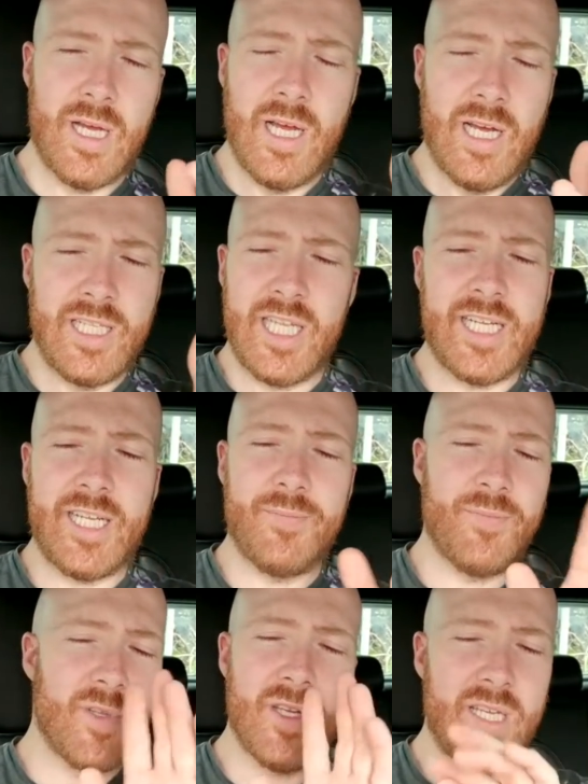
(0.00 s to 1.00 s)
Like,
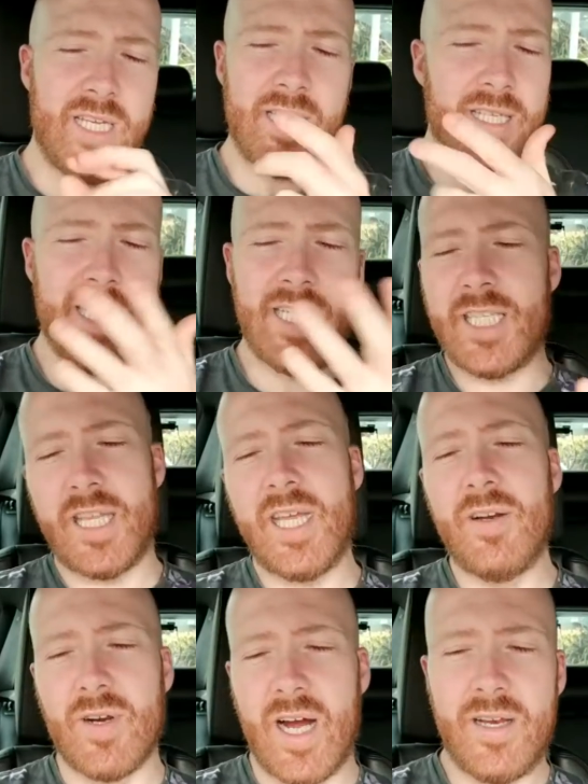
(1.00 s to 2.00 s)
here's the
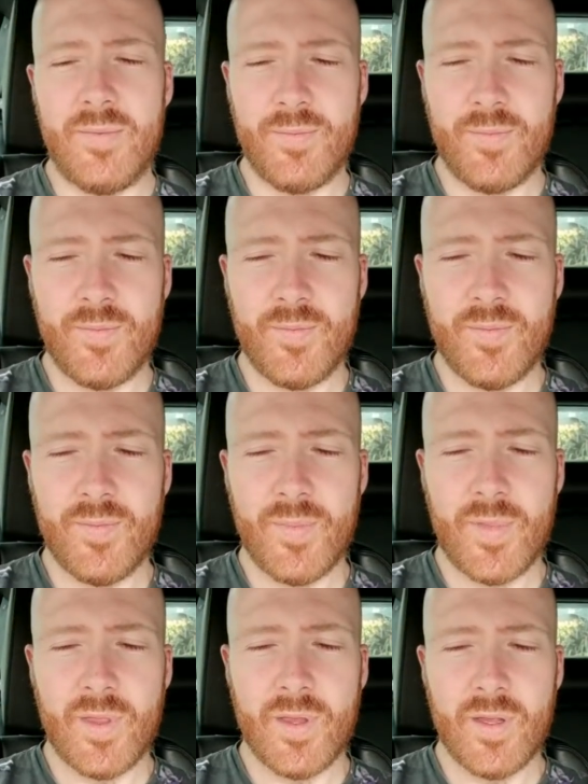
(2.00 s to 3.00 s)
thing, right?
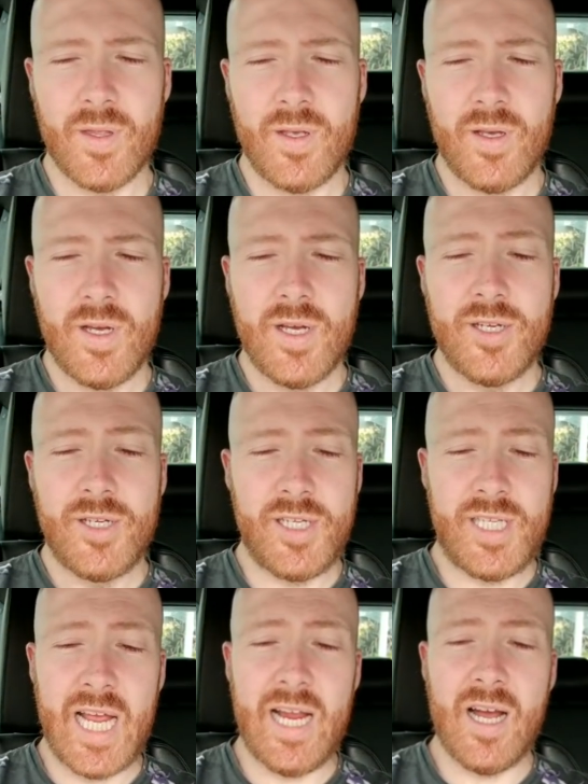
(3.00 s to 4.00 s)
She's
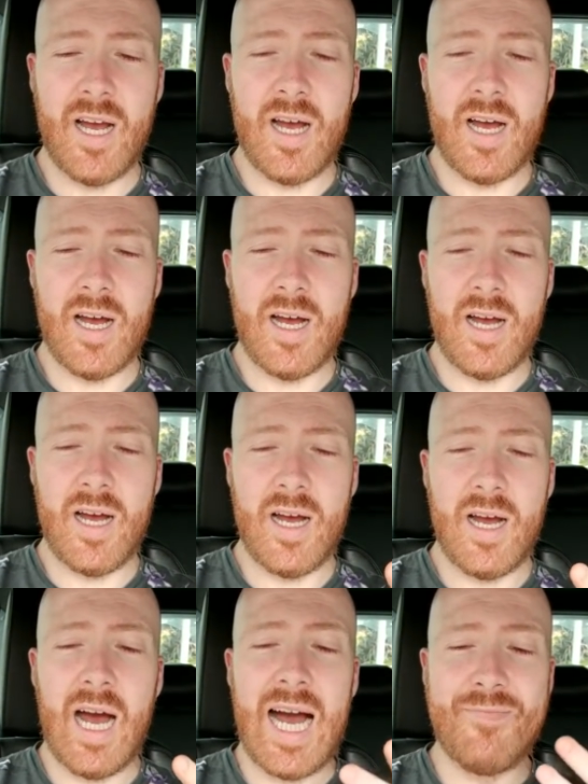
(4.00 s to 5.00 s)
saying,
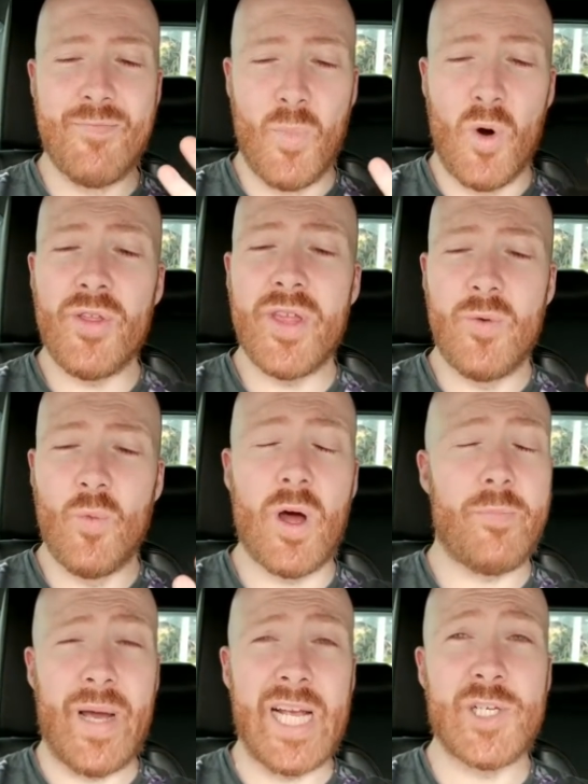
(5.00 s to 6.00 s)
I'm more than
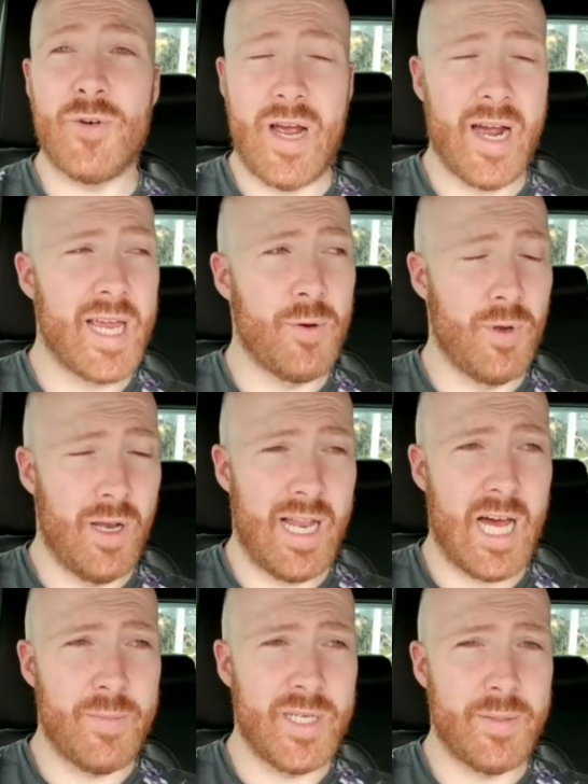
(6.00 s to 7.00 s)
what patriarchy will
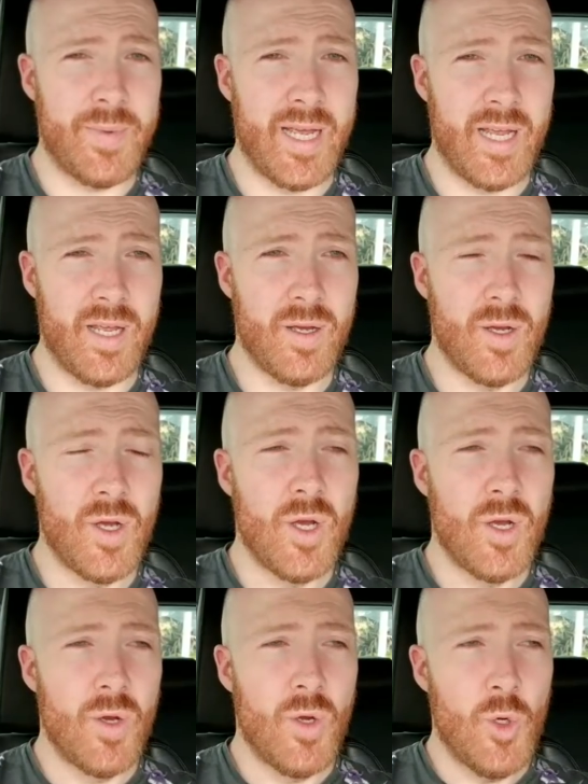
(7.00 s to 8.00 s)
allow me to be,
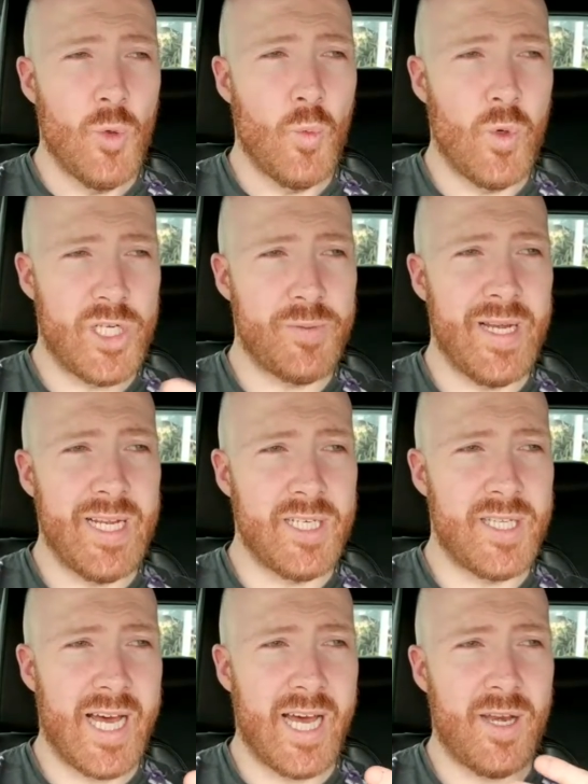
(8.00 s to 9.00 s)
which means
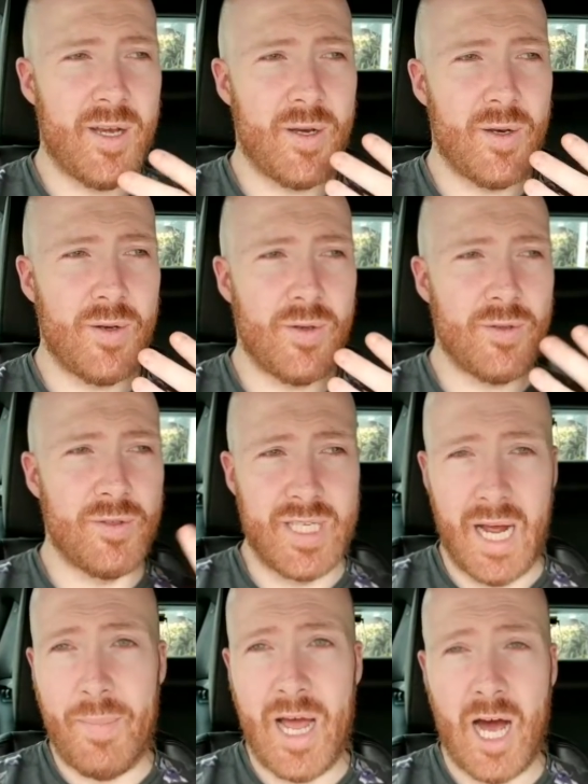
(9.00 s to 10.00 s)
that
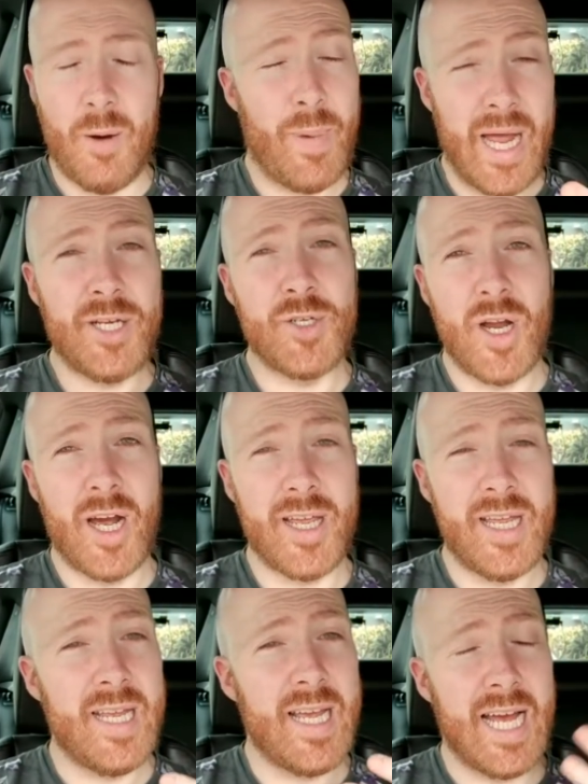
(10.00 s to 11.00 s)
somehow
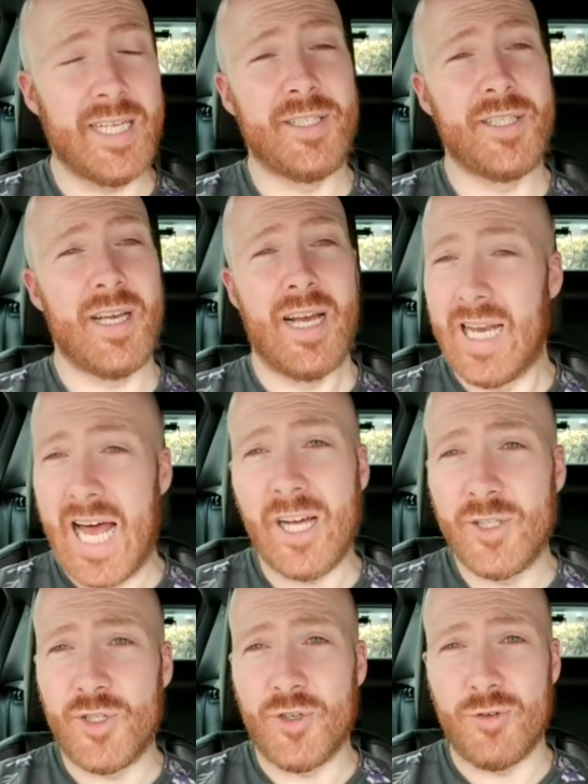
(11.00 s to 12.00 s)
patriarchy has
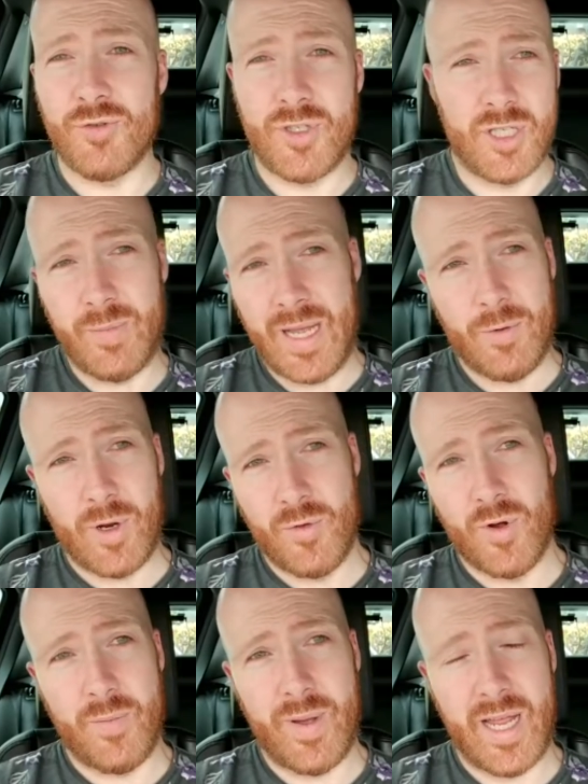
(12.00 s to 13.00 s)
allowed you to be what you
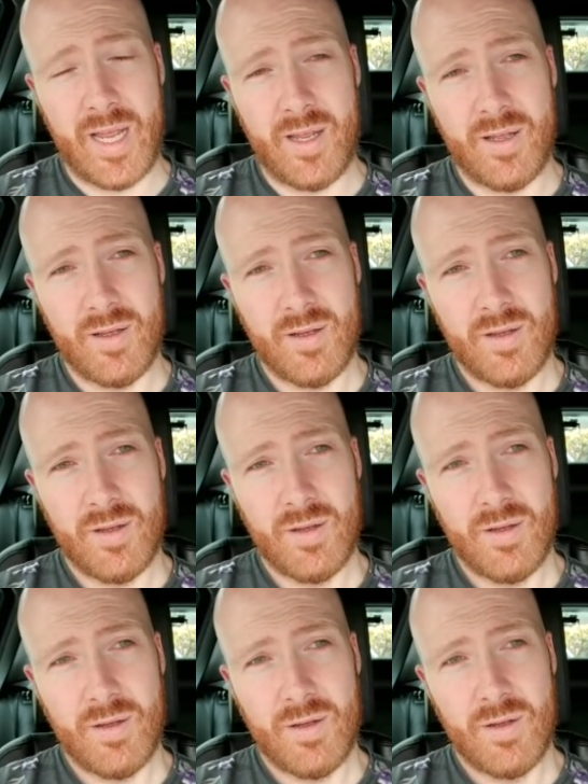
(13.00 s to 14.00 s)
want to be,
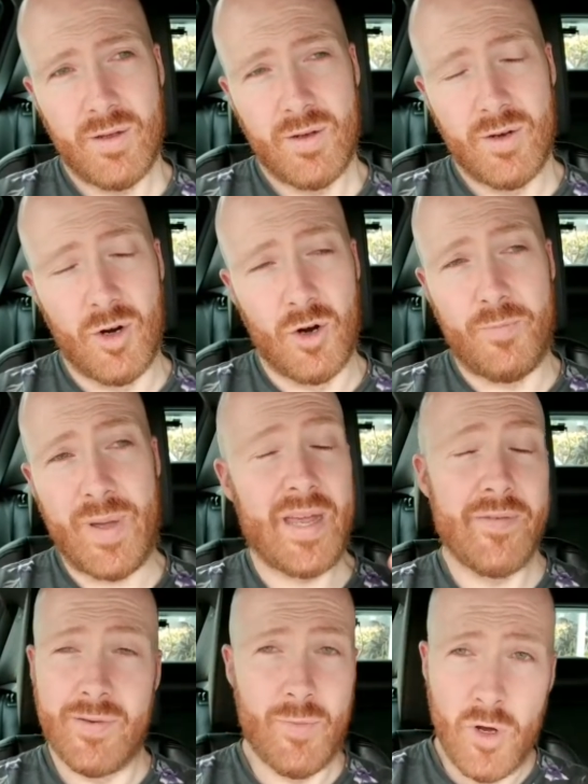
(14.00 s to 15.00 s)
or be
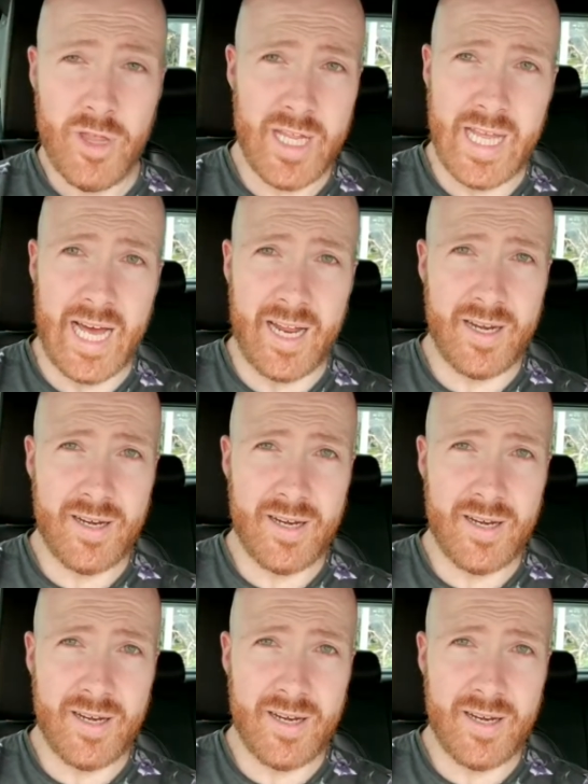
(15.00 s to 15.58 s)
even more than that.